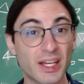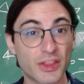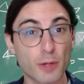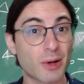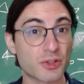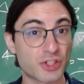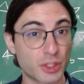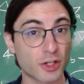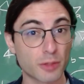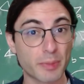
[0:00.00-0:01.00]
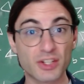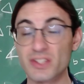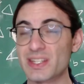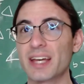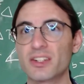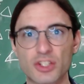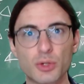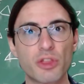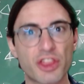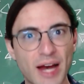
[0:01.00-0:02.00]
There are about 200 pages and
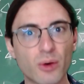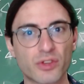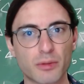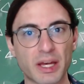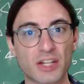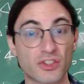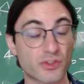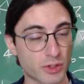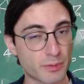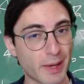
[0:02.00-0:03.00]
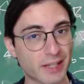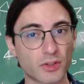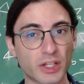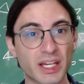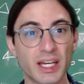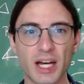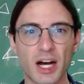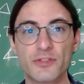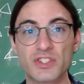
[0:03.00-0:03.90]
2,000 pages, respectively, of